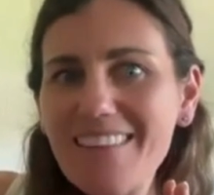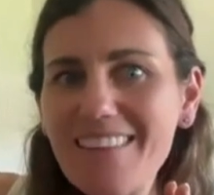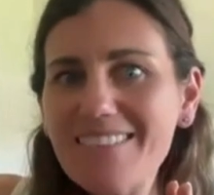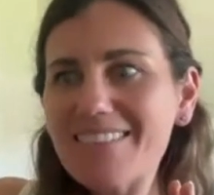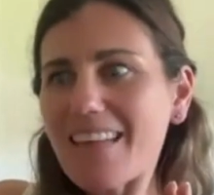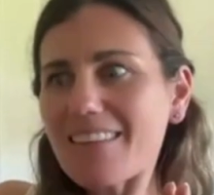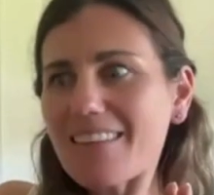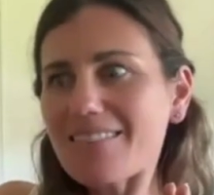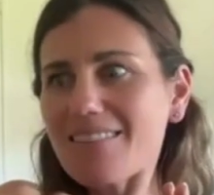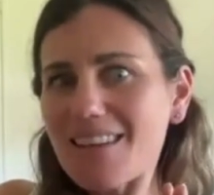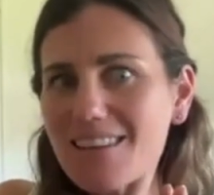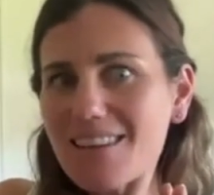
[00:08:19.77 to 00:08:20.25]

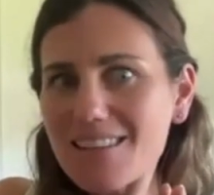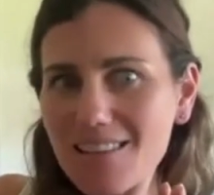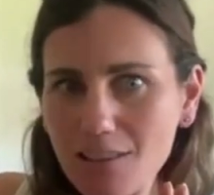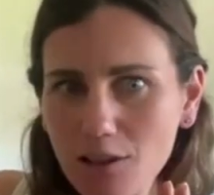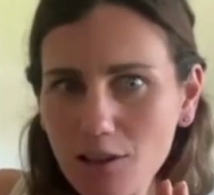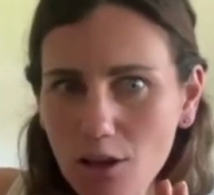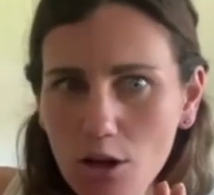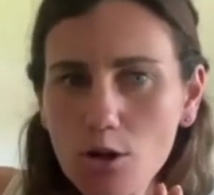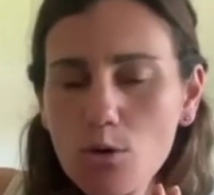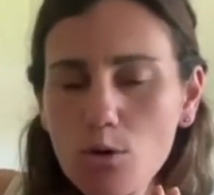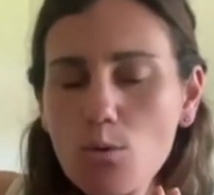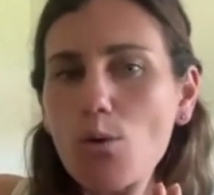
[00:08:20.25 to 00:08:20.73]
that there's a
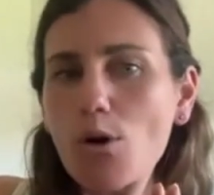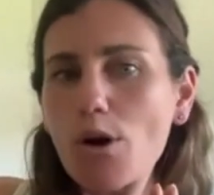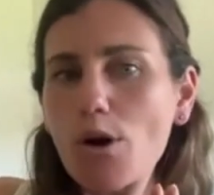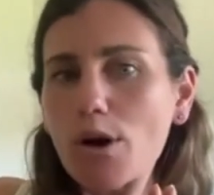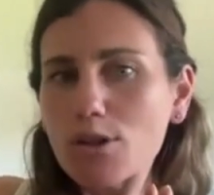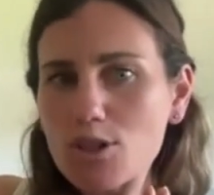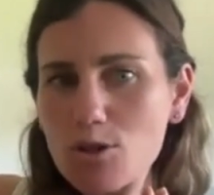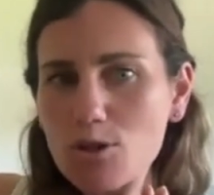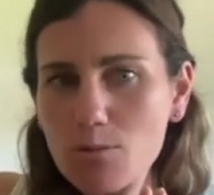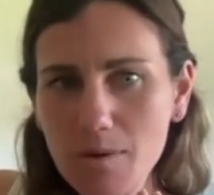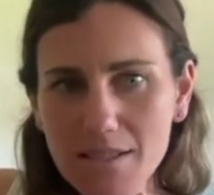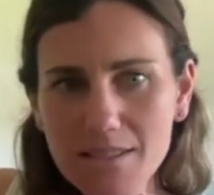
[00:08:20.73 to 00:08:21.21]
lot of work
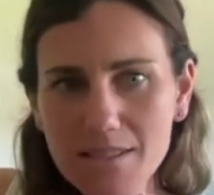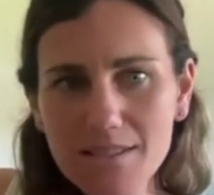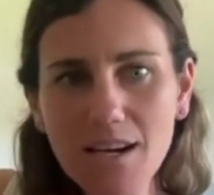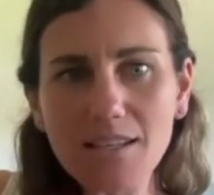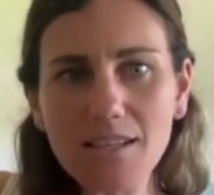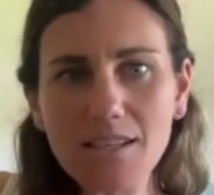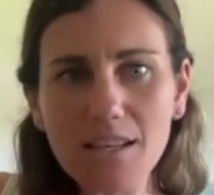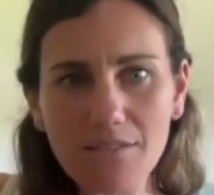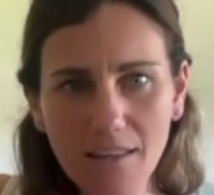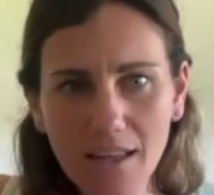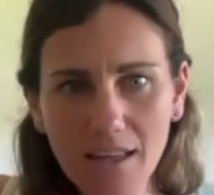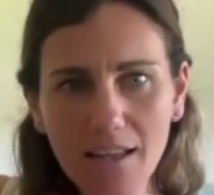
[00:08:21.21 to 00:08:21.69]
to be done
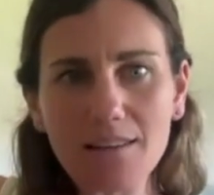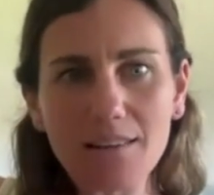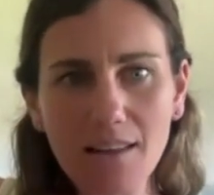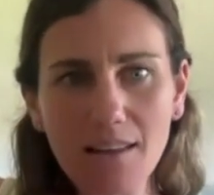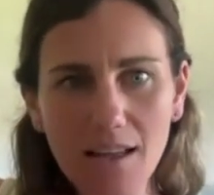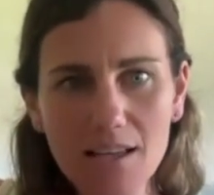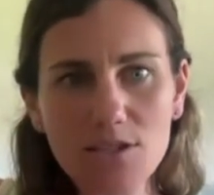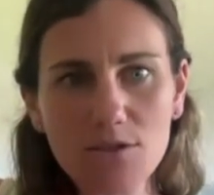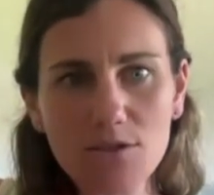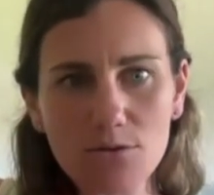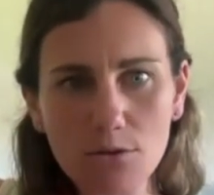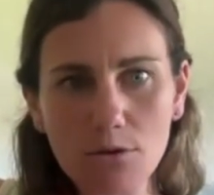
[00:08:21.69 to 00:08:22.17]
in that
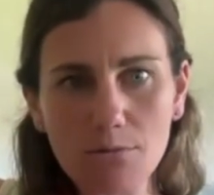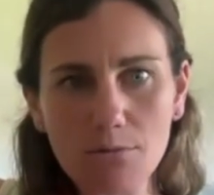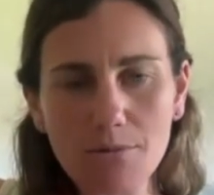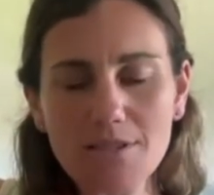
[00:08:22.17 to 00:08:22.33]
classroom.